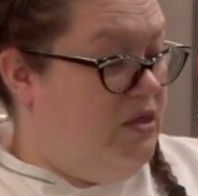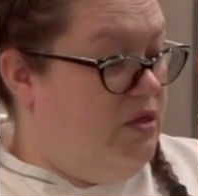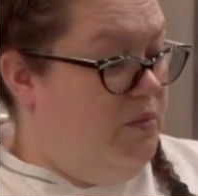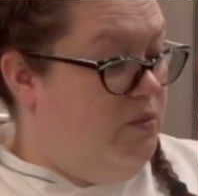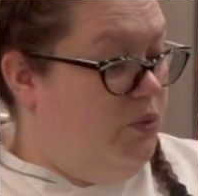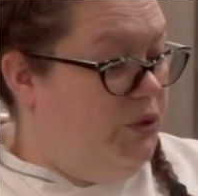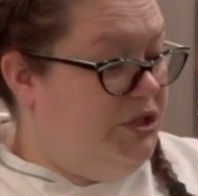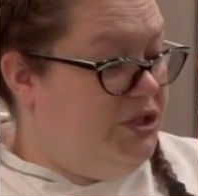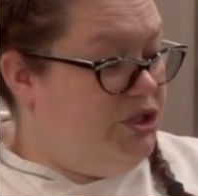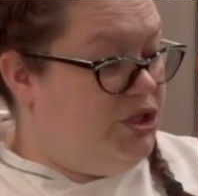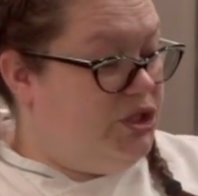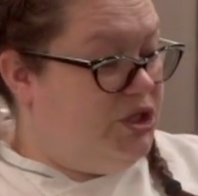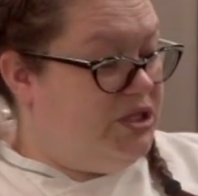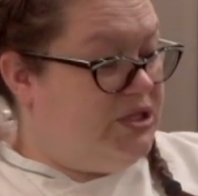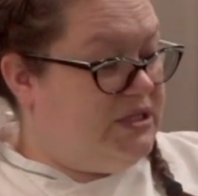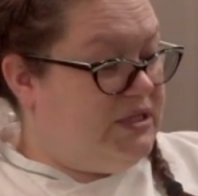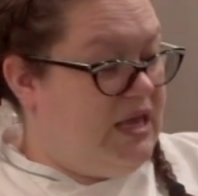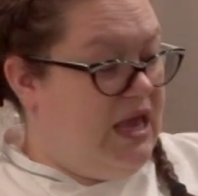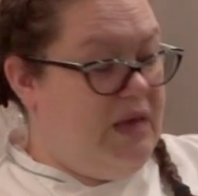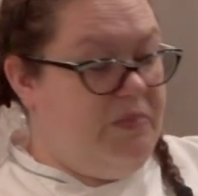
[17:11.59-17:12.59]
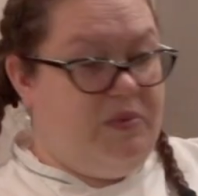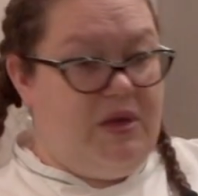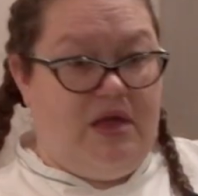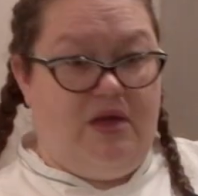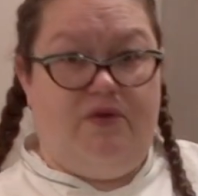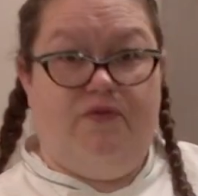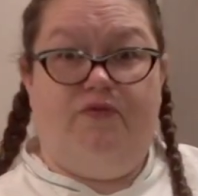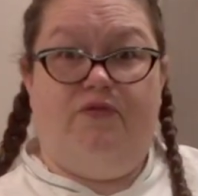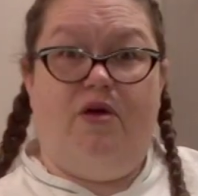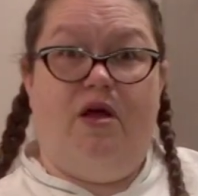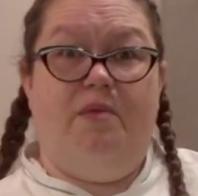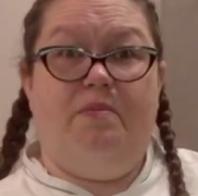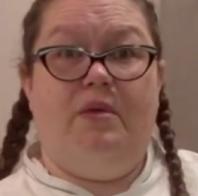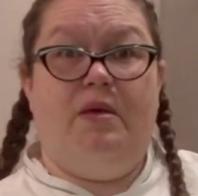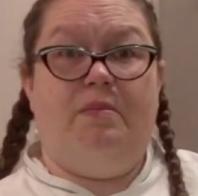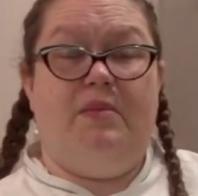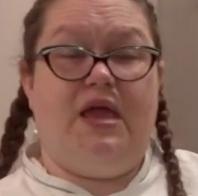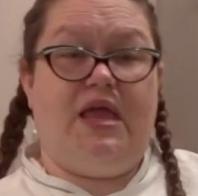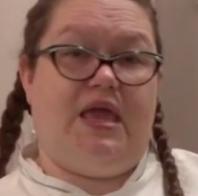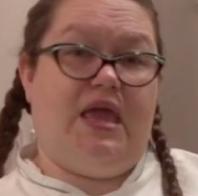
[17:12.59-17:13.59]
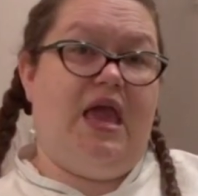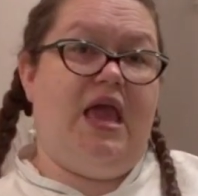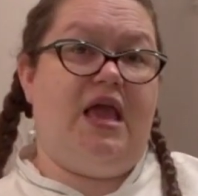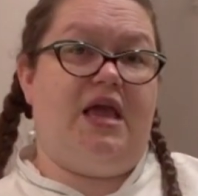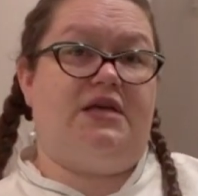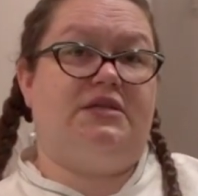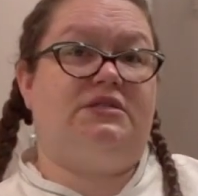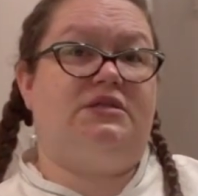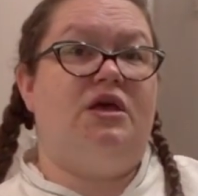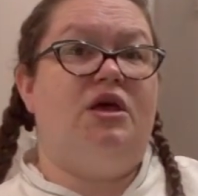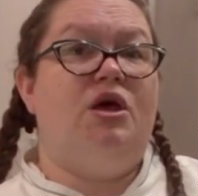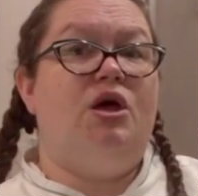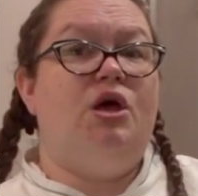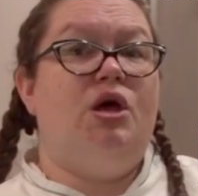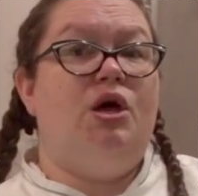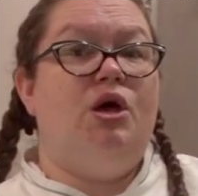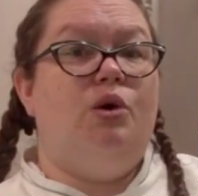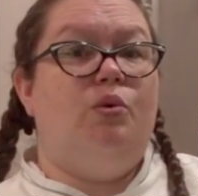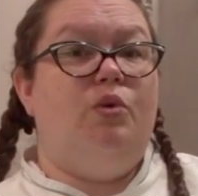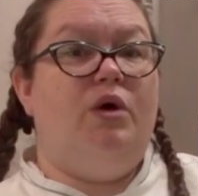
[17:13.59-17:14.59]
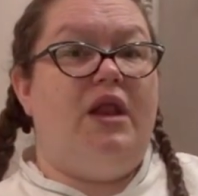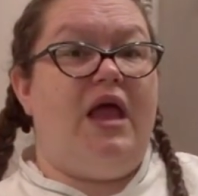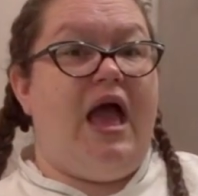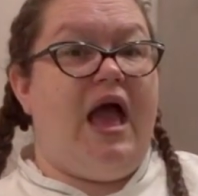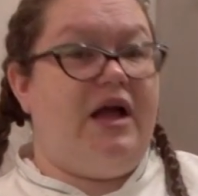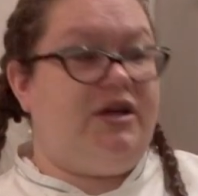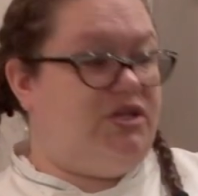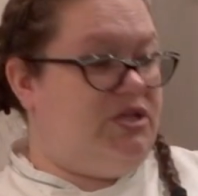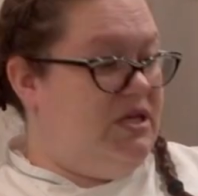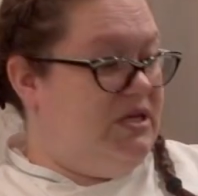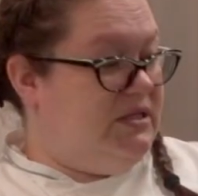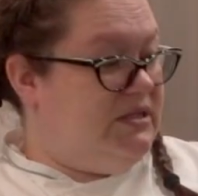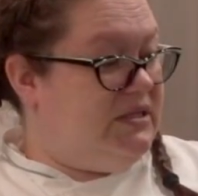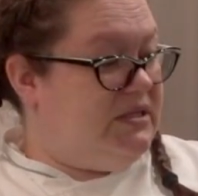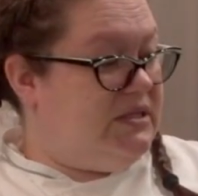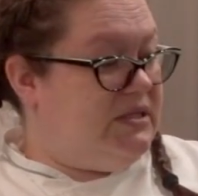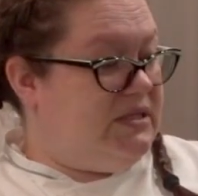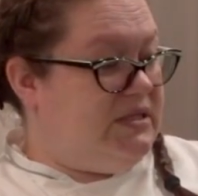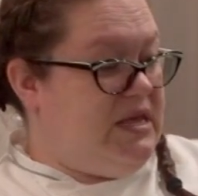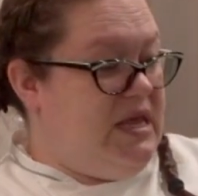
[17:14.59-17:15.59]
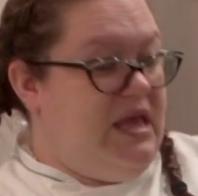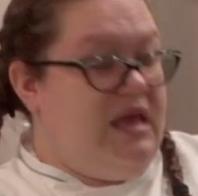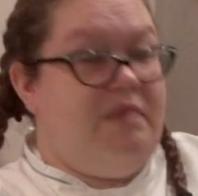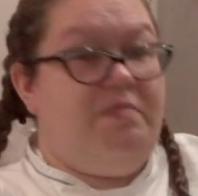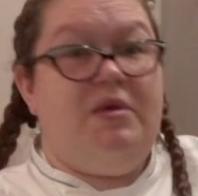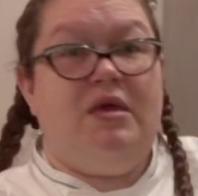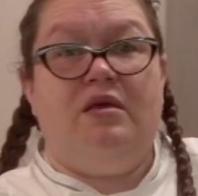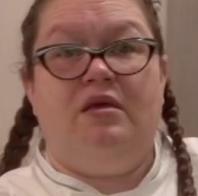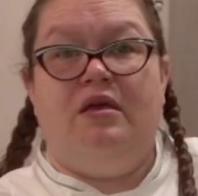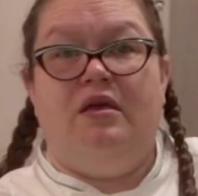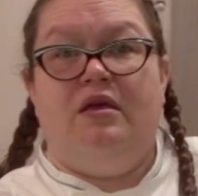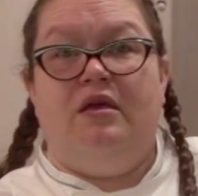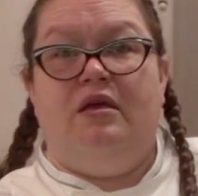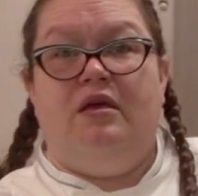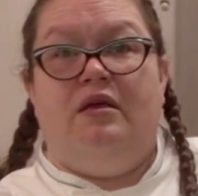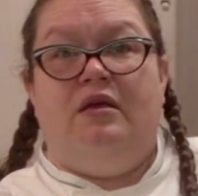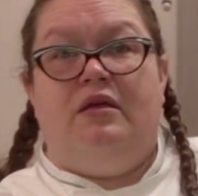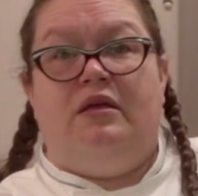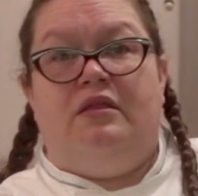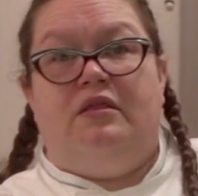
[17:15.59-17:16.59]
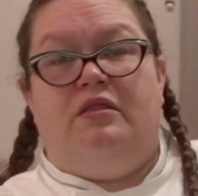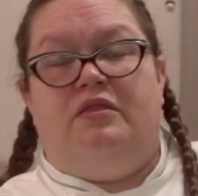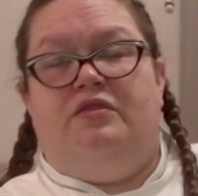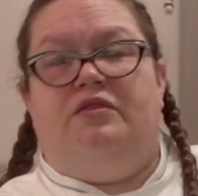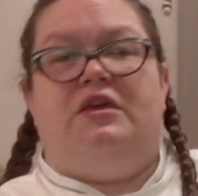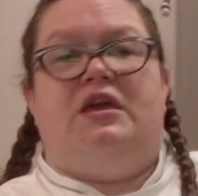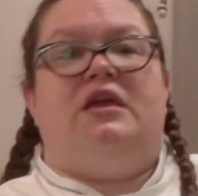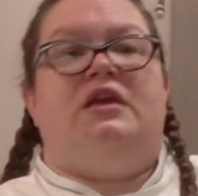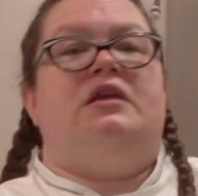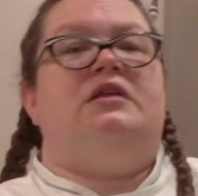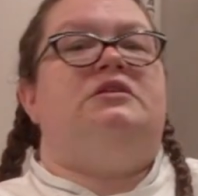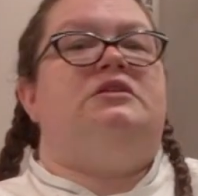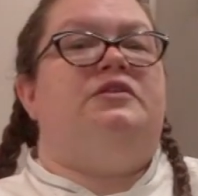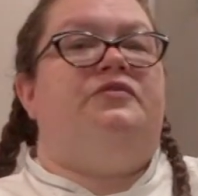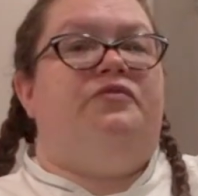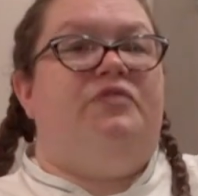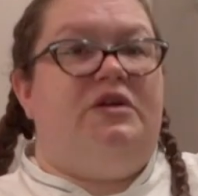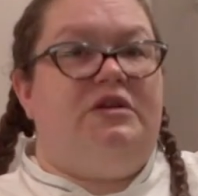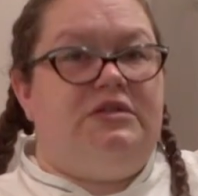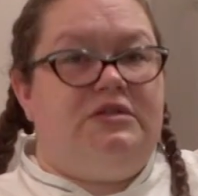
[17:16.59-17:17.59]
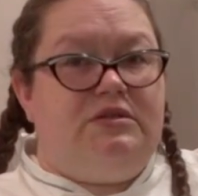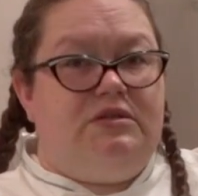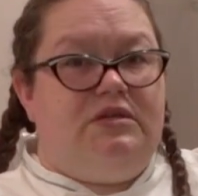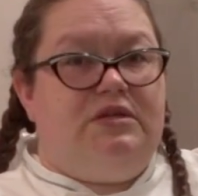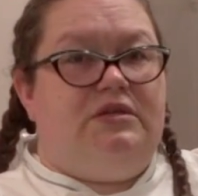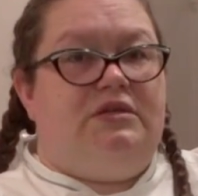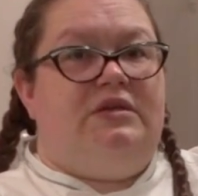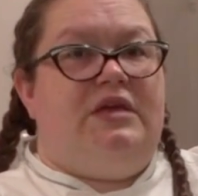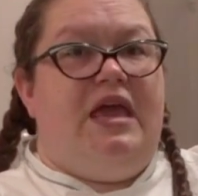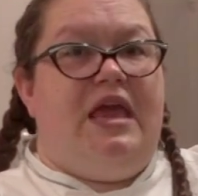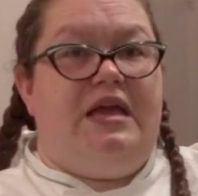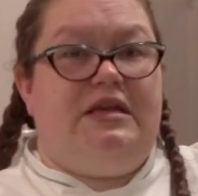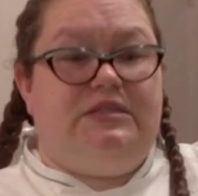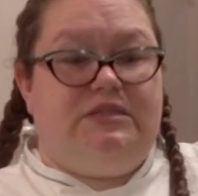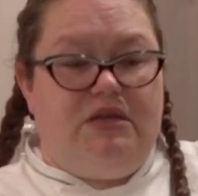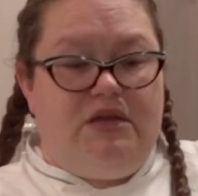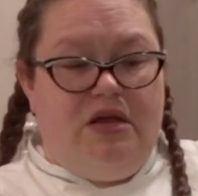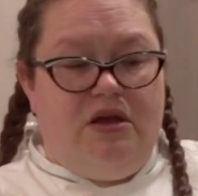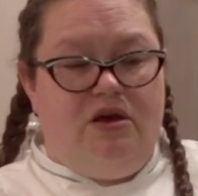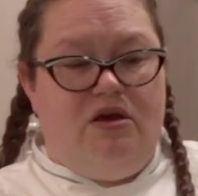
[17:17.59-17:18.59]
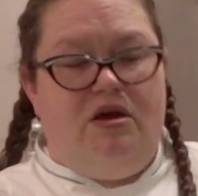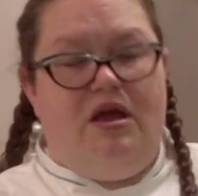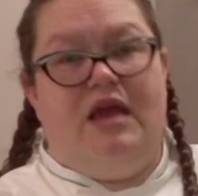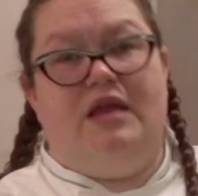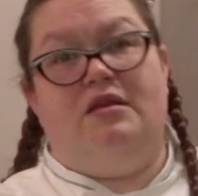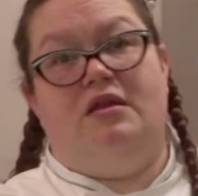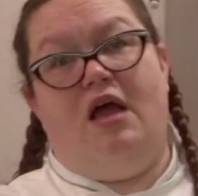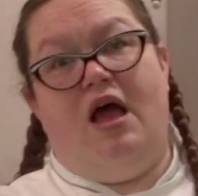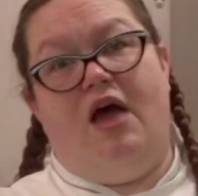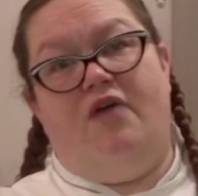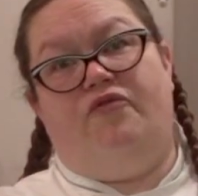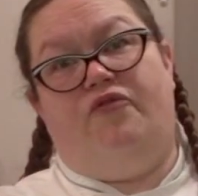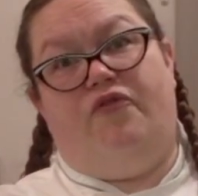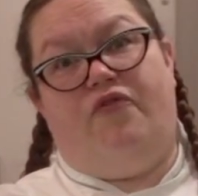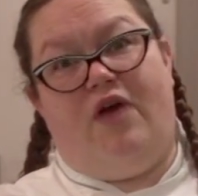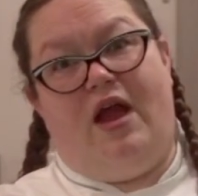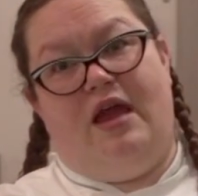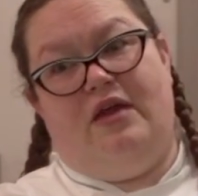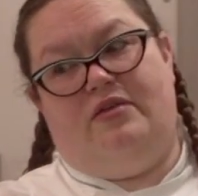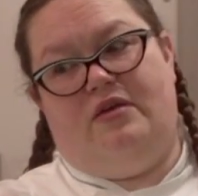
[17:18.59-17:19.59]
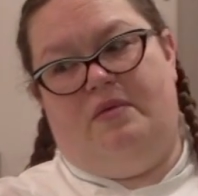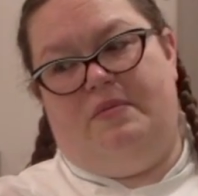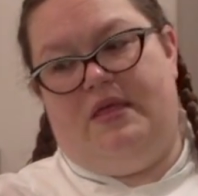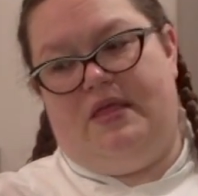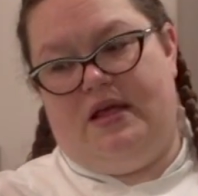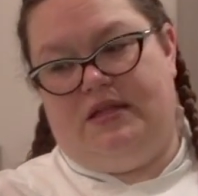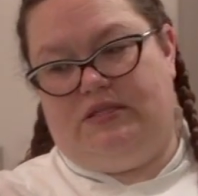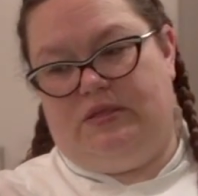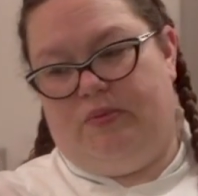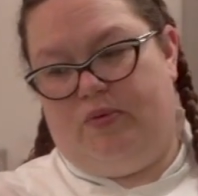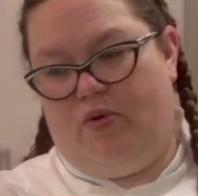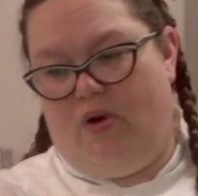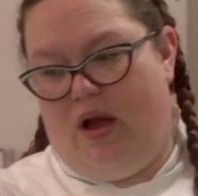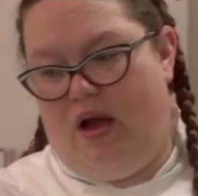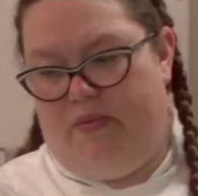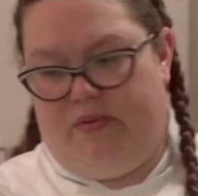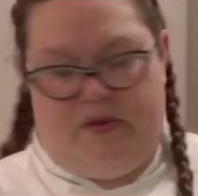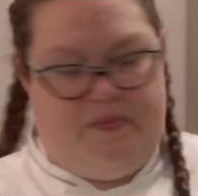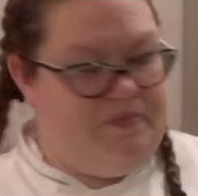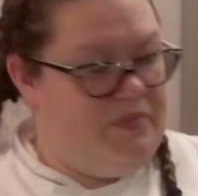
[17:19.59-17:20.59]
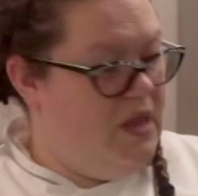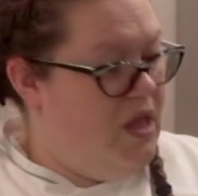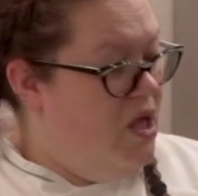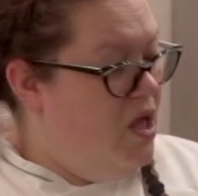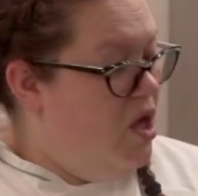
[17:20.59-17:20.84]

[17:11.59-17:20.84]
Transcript: The moisture escaping from my cakes would actually steam the cakes in here and not fry them, and that's a problem.